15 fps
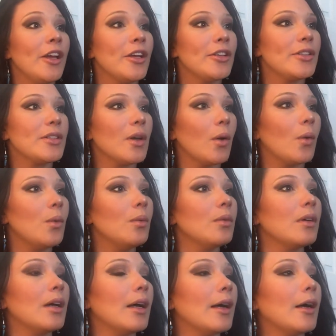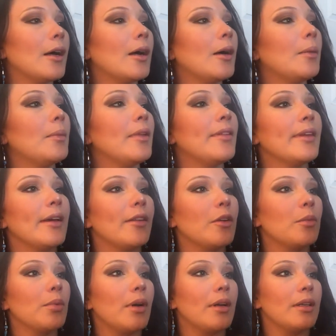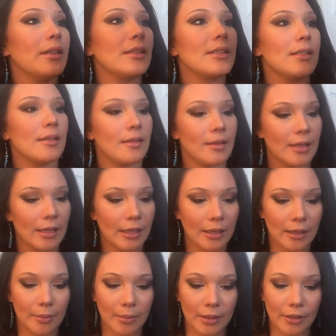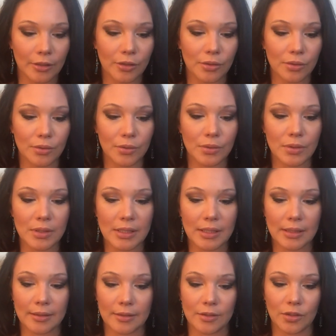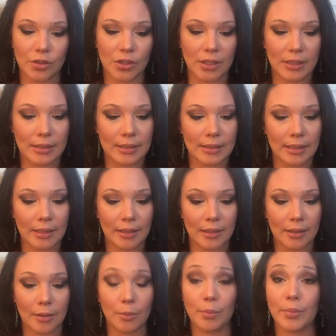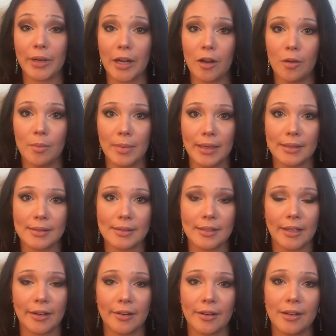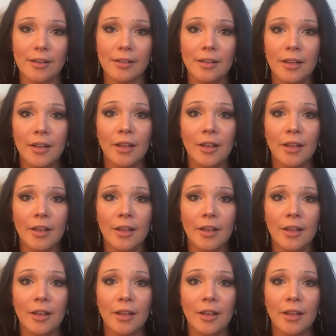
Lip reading: So the other product that I'm gonna use is just a brow mascara.